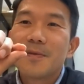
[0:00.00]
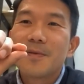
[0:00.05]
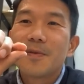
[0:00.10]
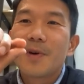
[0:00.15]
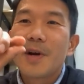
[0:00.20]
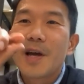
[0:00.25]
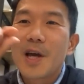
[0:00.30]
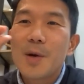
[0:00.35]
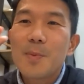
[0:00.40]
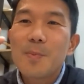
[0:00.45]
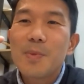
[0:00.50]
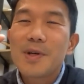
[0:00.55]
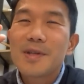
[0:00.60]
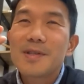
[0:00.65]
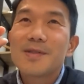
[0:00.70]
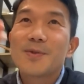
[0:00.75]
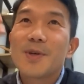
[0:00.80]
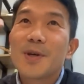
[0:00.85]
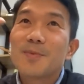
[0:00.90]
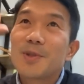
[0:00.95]

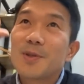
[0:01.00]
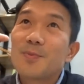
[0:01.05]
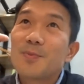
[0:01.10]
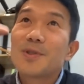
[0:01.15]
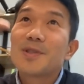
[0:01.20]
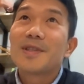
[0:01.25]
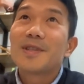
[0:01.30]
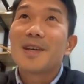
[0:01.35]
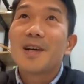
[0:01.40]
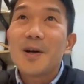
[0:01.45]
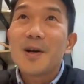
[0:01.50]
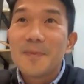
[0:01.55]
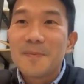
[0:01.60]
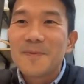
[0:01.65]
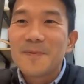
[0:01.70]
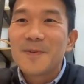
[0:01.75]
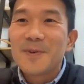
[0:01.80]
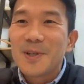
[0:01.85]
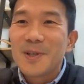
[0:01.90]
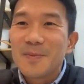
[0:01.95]
Airbus, you have to push up
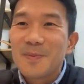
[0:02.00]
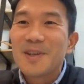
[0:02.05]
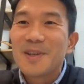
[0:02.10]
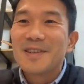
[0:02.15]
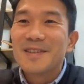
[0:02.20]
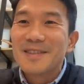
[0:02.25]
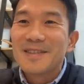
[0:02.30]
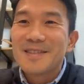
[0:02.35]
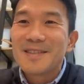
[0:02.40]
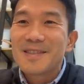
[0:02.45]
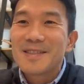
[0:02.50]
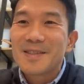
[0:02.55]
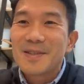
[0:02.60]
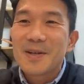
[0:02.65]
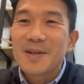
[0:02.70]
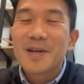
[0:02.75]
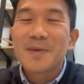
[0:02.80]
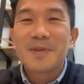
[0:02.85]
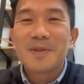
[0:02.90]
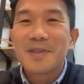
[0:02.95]
for the button. So,
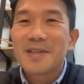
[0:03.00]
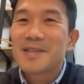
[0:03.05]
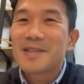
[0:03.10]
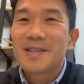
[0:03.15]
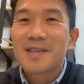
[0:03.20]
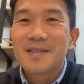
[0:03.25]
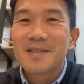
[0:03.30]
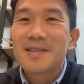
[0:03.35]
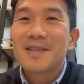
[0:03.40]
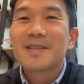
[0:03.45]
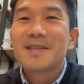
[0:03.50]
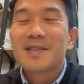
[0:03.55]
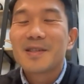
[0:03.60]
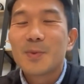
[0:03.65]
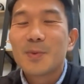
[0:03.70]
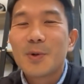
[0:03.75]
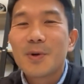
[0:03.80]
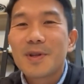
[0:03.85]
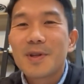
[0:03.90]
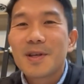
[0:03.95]
I mean, this is a
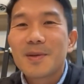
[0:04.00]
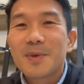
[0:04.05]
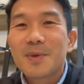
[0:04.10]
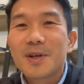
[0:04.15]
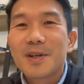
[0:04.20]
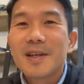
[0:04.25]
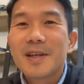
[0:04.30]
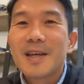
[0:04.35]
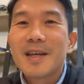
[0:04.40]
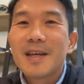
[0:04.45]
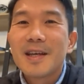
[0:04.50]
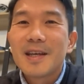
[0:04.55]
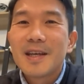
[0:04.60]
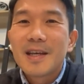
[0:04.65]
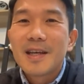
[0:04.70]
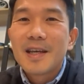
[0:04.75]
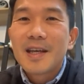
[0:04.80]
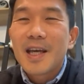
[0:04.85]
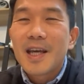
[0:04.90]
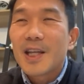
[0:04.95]
small thing, but
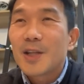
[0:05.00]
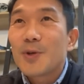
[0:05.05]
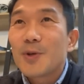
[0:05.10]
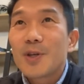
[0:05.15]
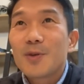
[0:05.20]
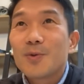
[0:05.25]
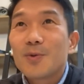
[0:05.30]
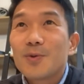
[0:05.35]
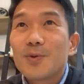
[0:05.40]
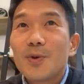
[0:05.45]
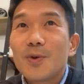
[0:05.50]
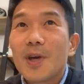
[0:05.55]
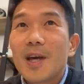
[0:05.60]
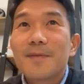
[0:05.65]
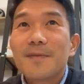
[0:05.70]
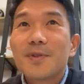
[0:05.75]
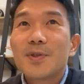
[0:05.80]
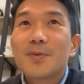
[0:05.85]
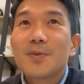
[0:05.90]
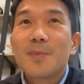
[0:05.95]
anyway, you
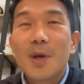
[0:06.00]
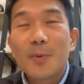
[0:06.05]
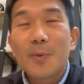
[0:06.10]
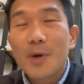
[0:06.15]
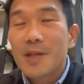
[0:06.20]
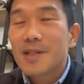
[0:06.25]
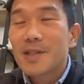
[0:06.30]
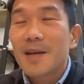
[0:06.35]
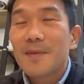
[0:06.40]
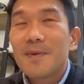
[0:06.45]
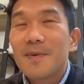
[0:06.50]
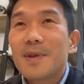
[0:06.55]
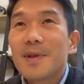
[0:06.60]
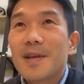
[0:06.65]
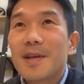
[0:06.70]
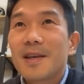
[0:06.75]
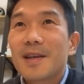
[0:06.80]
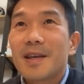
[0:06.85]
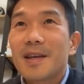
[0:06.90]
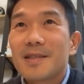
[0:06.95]
have to memorize
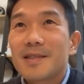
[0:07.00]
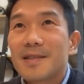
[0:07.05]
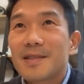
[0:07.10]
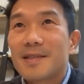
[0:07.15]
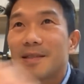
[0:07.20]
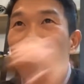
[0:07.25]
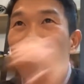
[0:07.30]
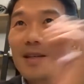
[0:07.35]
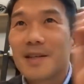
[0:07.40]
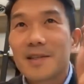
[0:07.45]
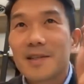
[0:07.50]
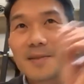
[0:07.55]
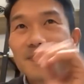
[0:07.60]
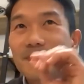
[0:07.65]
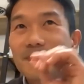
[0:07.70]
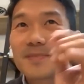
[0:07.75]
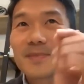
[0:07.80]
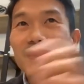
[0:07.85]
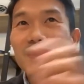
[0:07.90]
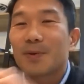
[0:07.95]
everything. It's
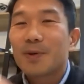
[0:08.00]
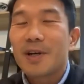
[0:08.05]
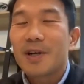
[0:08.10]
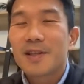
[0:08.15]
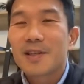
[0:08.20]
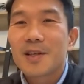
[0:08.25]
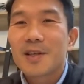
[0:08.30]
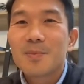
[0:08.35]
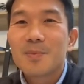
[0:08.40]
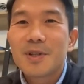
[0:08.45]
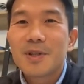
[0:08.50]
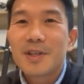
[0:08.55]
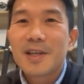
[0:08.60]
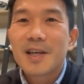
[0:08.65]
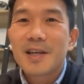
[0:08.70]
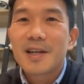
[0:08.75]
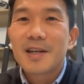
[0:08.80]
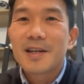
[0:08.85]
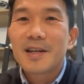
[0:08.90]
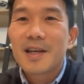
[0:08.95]
quite
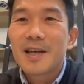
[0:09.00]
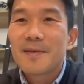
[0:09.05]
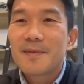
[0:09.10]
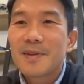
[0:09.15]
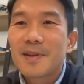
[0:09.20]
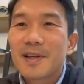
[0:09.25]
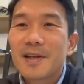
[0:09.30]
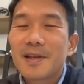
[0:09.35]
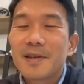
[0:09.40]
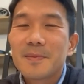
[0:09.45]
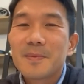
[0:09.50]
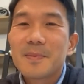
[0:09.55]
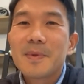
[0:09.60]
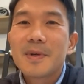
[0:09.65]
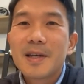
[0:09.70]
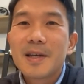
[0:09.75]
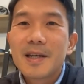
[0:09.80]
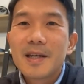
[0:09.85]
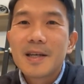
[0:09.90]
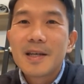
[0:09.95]
complicated every time.
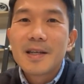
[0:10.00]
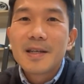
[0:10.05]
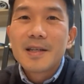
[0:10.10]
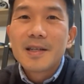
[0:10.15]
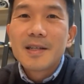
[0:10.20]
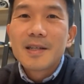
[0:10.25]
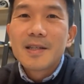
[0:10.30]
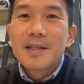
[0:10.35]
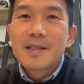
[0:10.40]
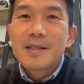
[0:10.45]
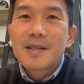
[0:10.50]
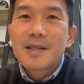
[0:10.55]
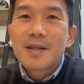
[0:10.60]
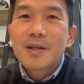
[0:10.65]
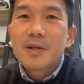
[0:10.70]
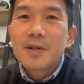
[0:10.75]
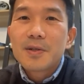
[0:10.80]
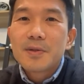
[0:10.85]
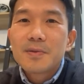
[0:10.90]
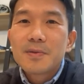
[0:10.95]

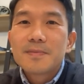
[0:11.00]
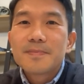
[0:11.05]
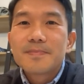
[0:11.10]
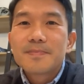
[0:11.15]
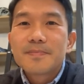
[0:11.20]
So,